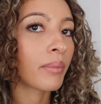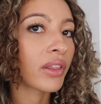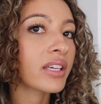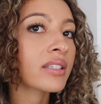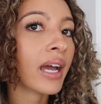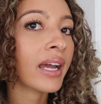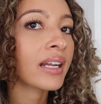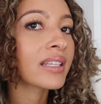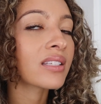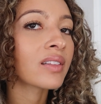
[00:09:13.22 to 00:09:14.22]
This side,
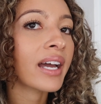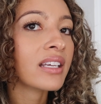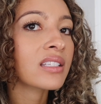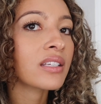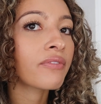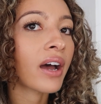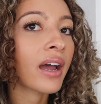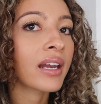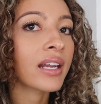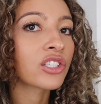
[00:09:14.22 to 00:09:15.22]
it's less
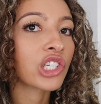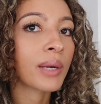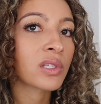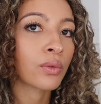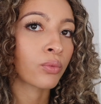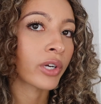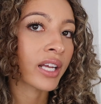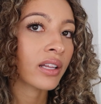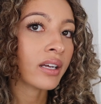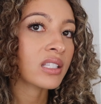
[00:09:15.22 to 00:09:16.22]
defined in terms of
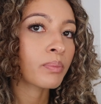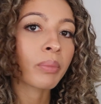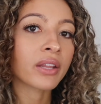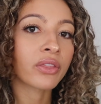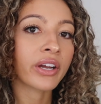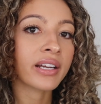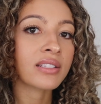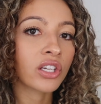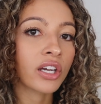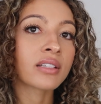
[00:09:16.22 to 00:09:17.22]
ringlets, but there
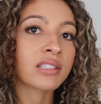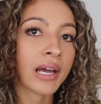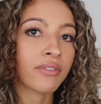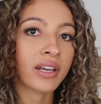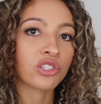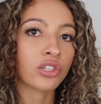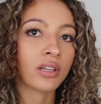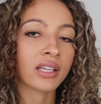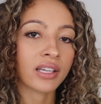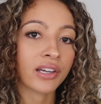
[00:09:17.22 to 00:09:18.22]
is good
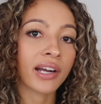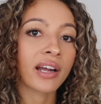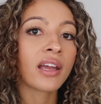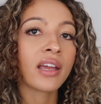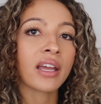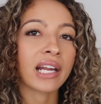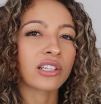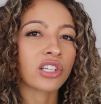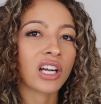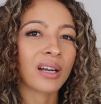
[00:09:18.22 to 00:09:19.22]
definition here
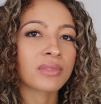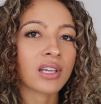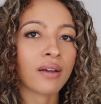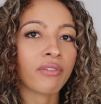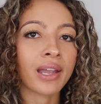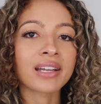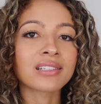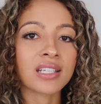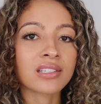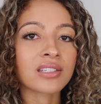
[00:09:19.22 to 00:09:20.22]
in terms of like
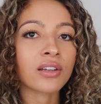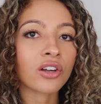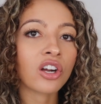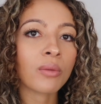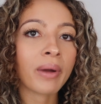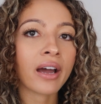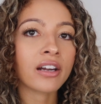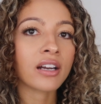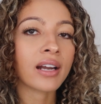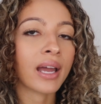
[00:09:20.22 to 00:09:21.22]
a decent curl
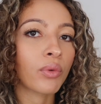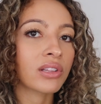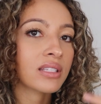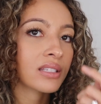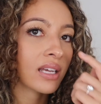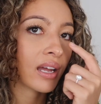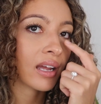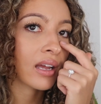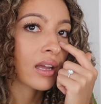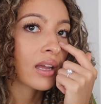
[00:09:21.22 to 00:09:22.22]
pattern. I wouldn't
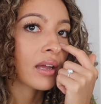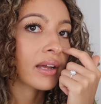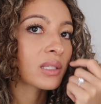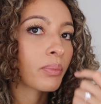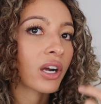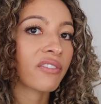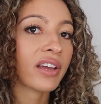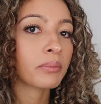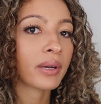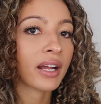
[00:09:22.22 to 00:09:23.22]
say it's
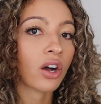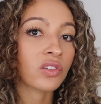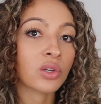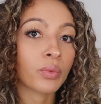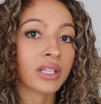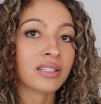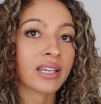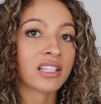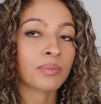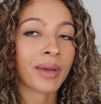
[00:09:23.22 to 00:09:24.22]
perfect, but I also wouldn't
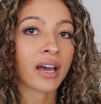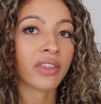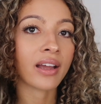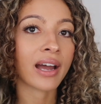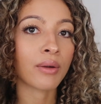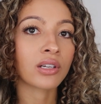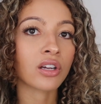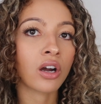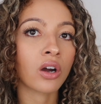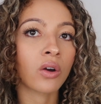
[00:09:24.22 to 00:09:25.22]
say it's bad. Like I would
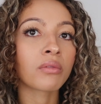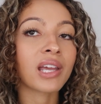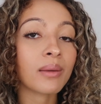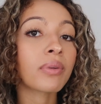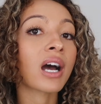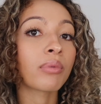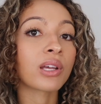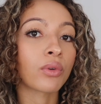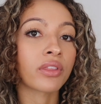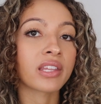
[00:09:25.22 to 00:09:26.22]
go in
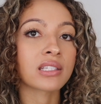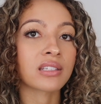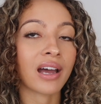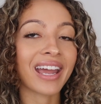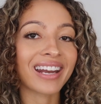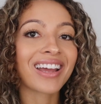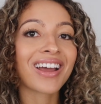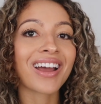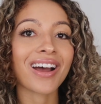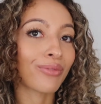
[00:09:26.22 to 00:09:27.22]
public with this side
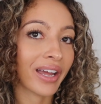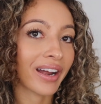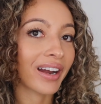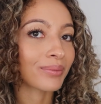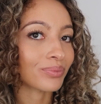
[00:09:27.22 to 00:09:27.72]
of hair.